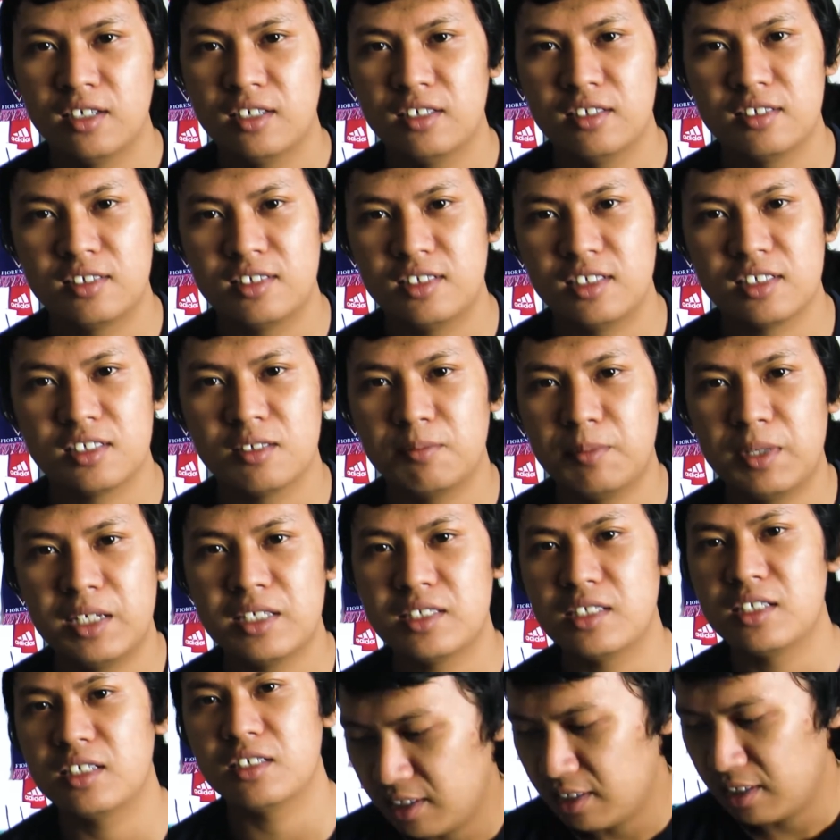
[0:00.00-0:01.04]
it's just
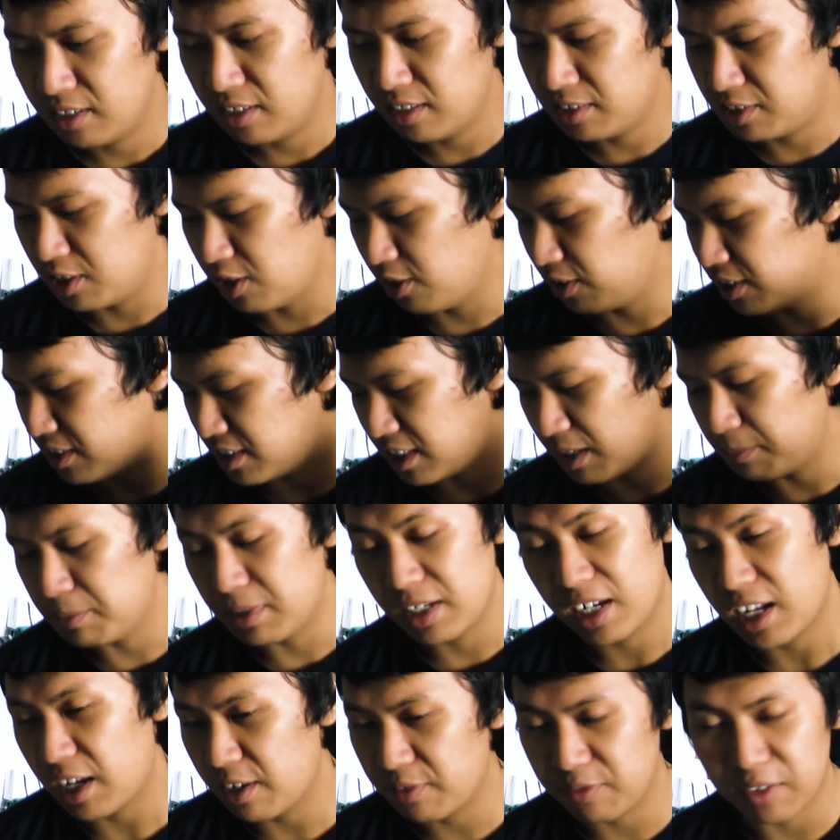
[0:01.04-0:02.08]
amazing as long as i'm
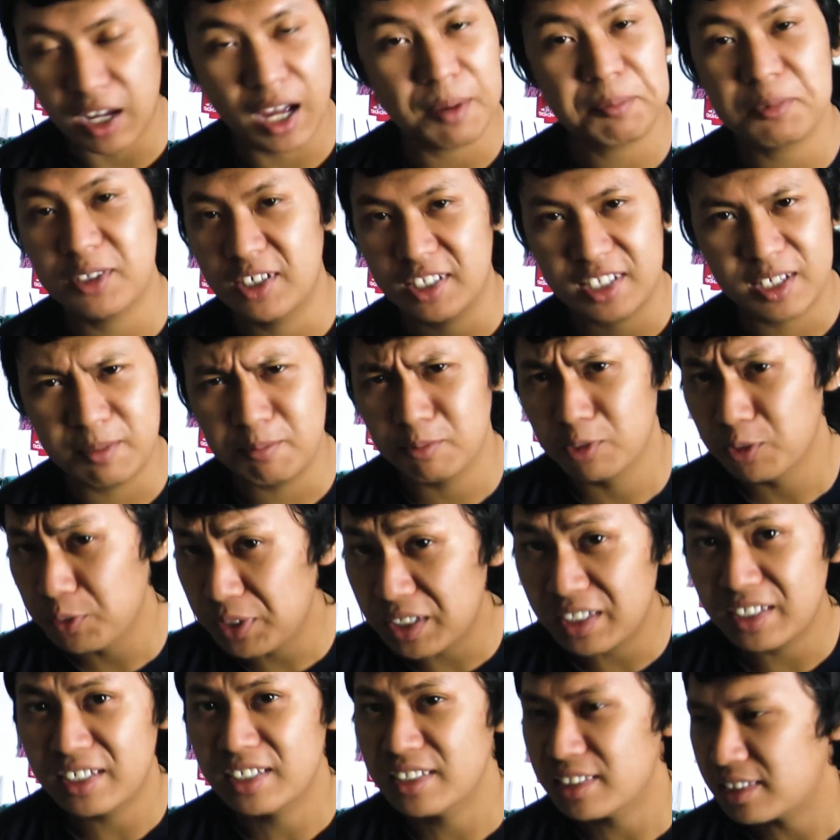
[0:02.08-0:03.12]
alive i'm gonna keep
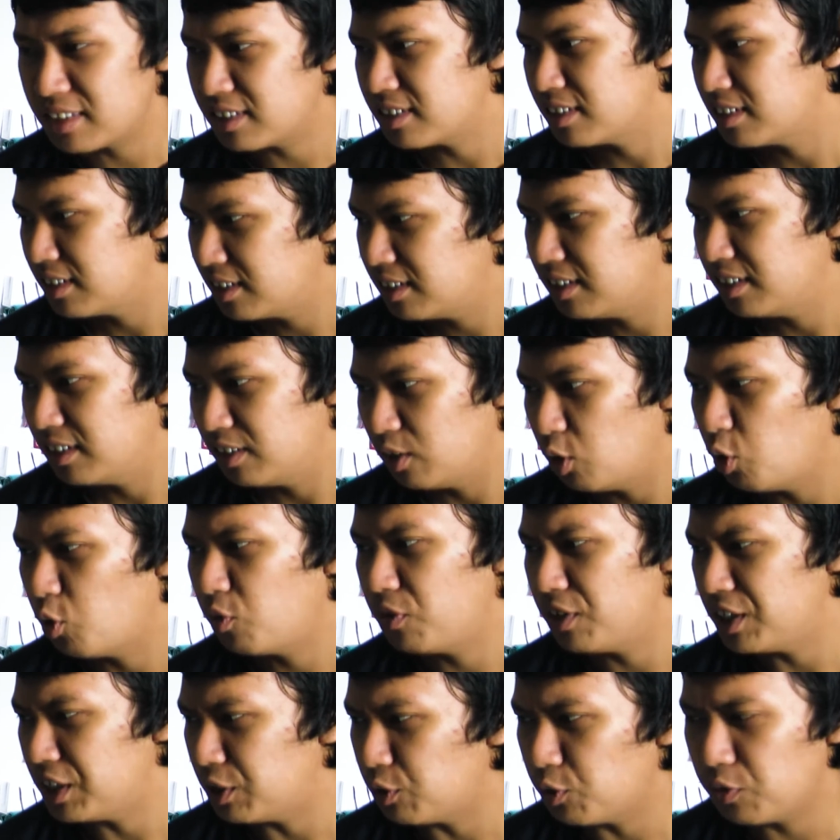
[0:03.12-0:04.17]
doing this
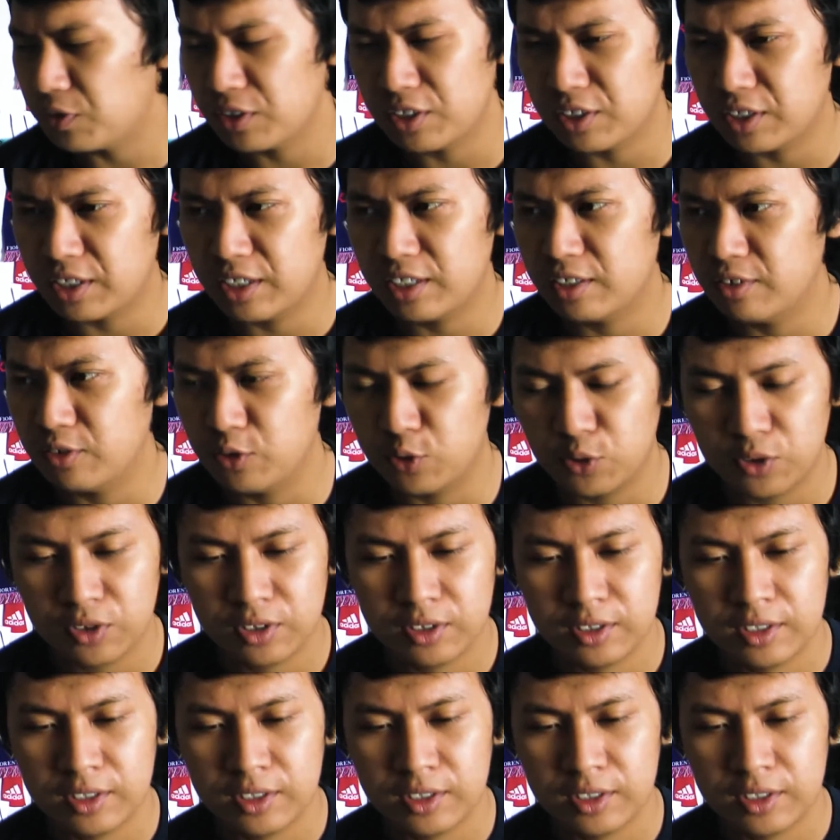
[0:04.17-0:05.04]
over and over again you know?